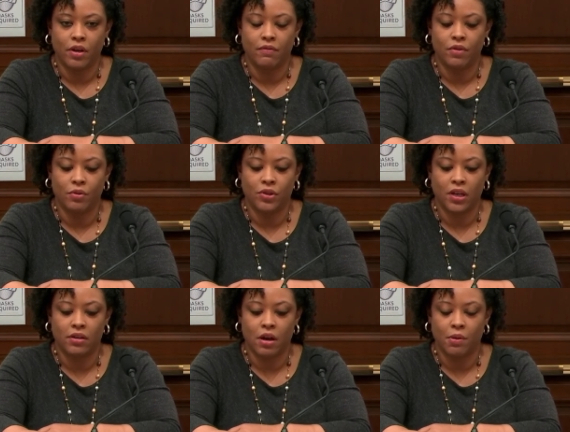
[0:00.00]
of those
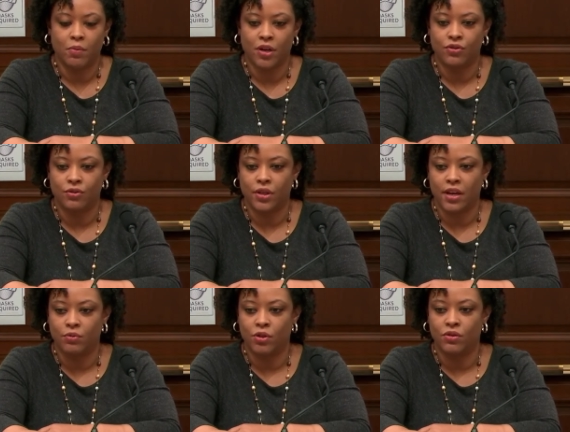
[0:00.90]
economic measures
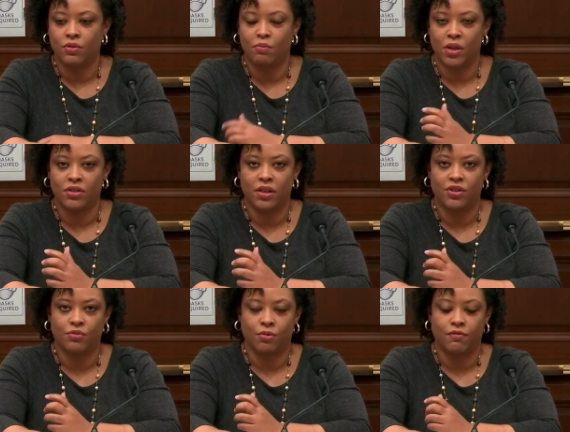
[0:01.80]
as we do the
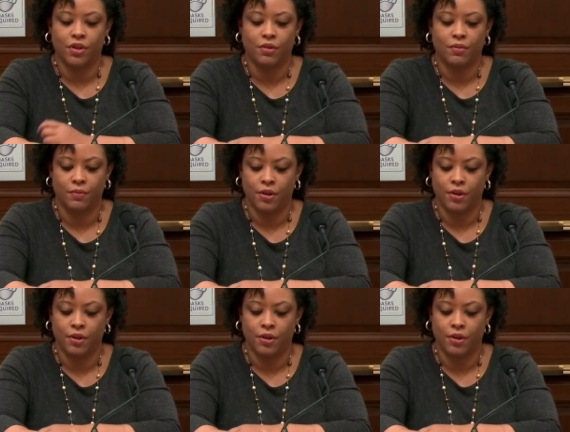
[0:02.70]
mid-session review.